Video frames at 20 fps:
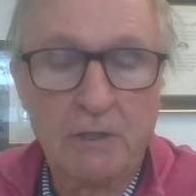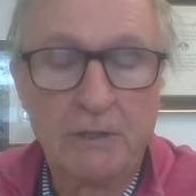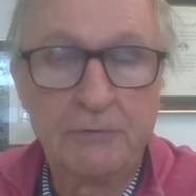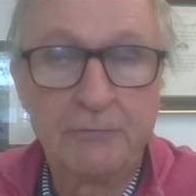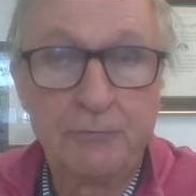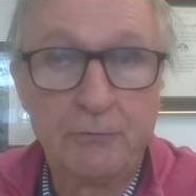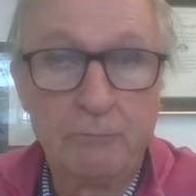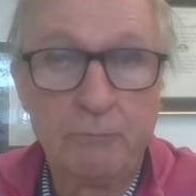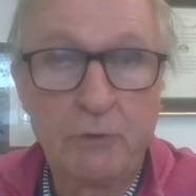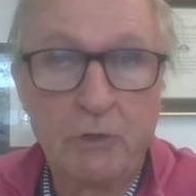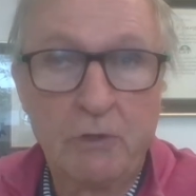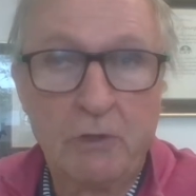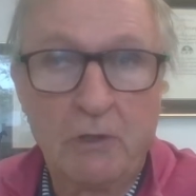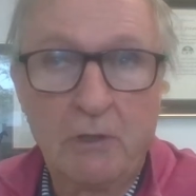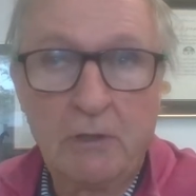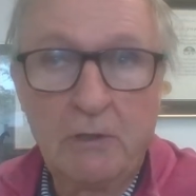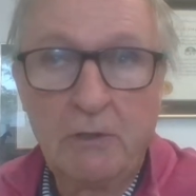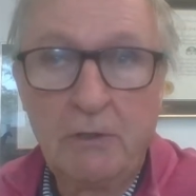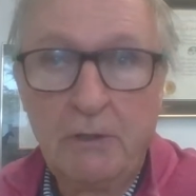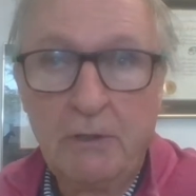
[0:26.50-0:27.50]
Zoom
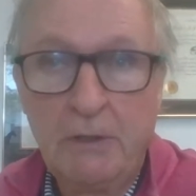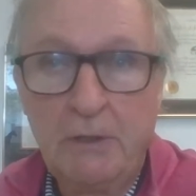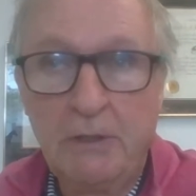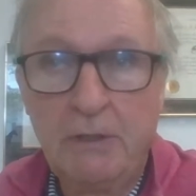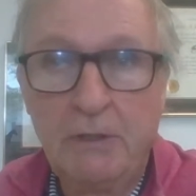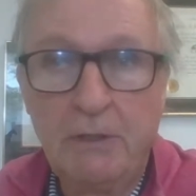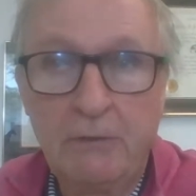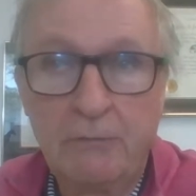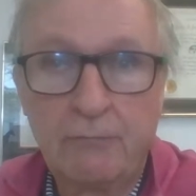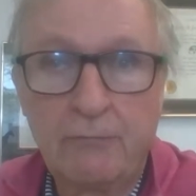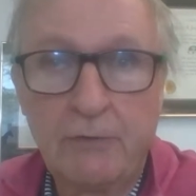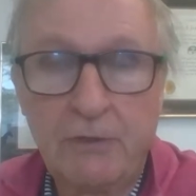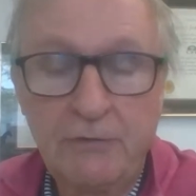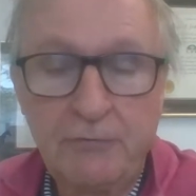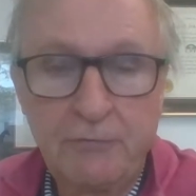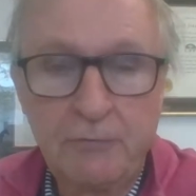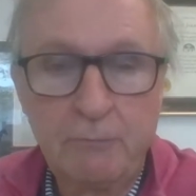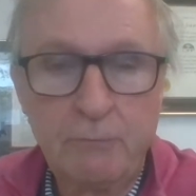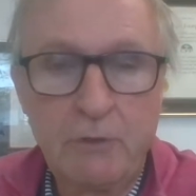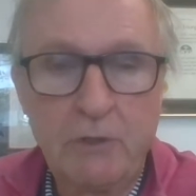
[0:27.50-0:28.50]
call, free
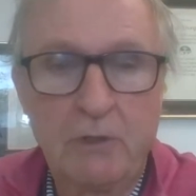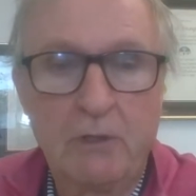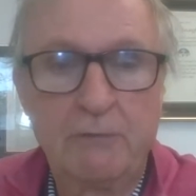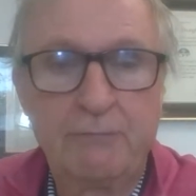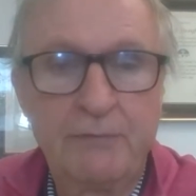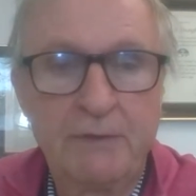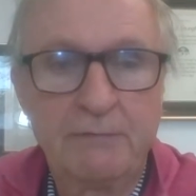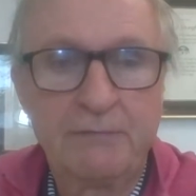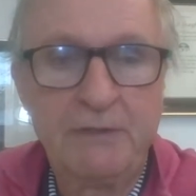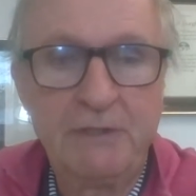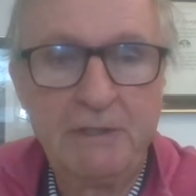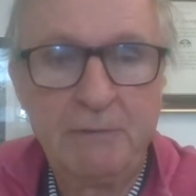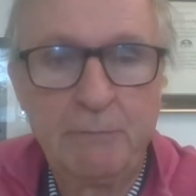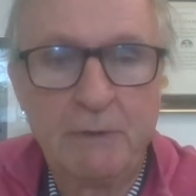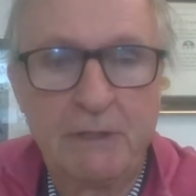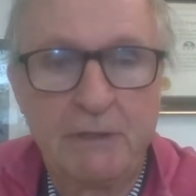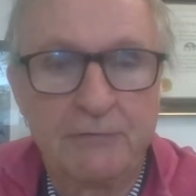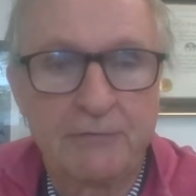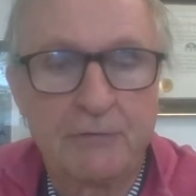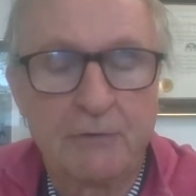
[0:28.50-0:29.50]
Zoom call, 15
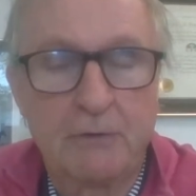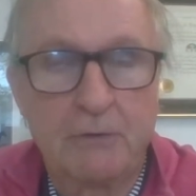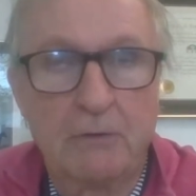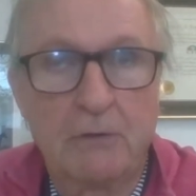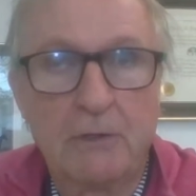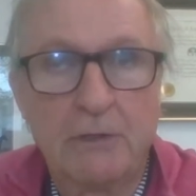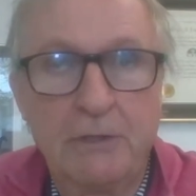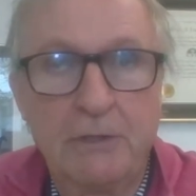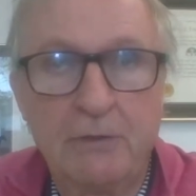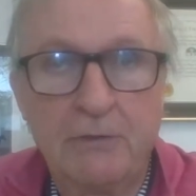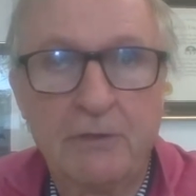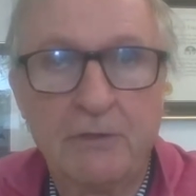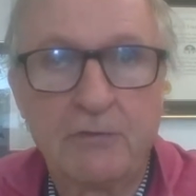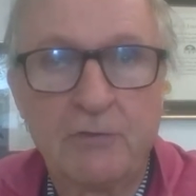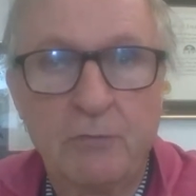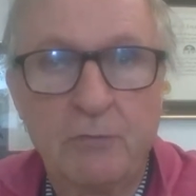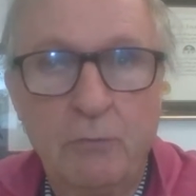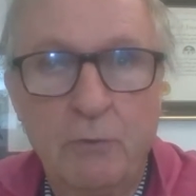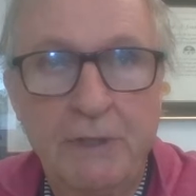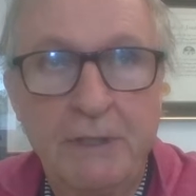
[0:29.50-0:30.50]
minutes earlier
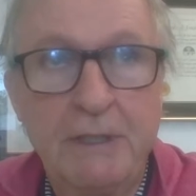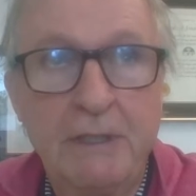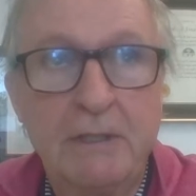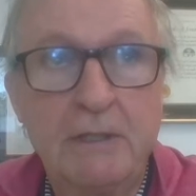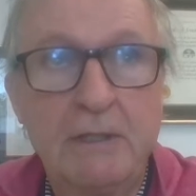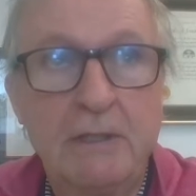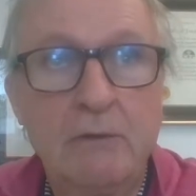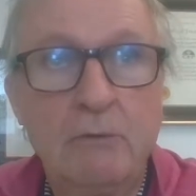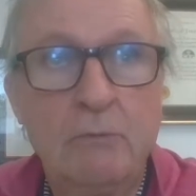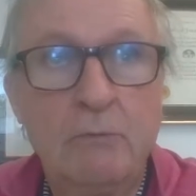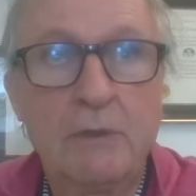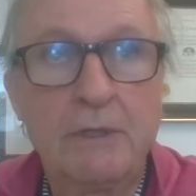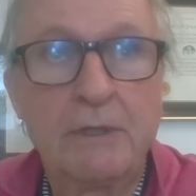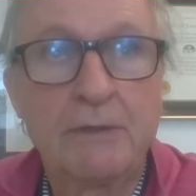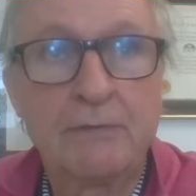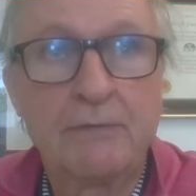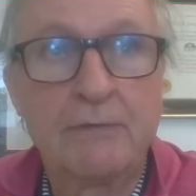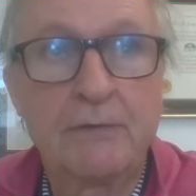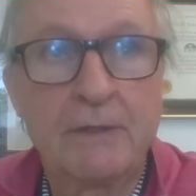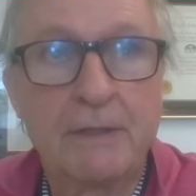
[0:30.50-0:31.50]
this week
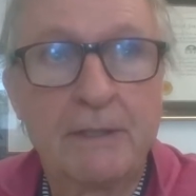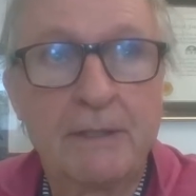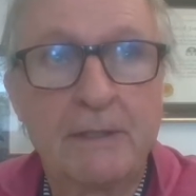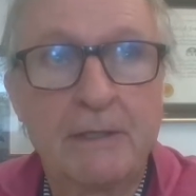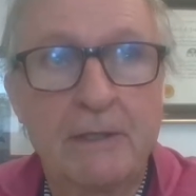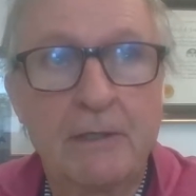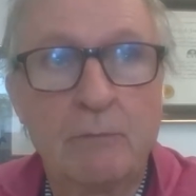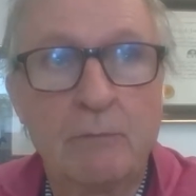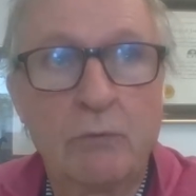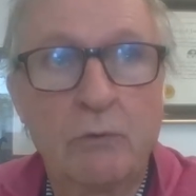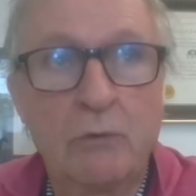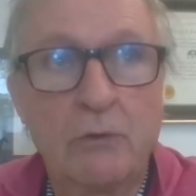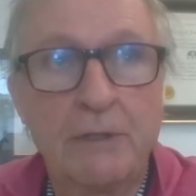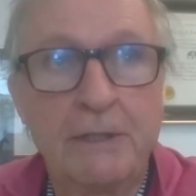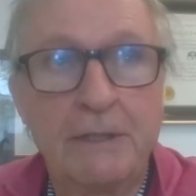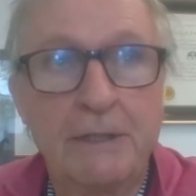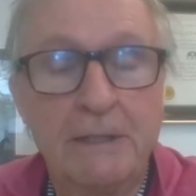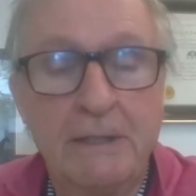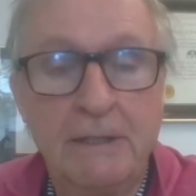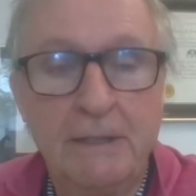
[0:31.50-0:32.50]
with an
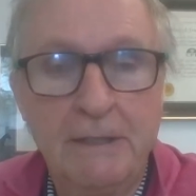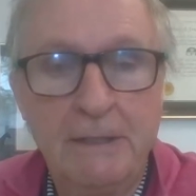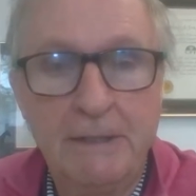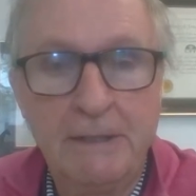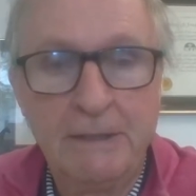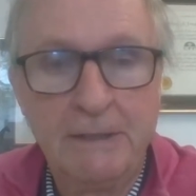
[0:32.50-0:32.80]
employee.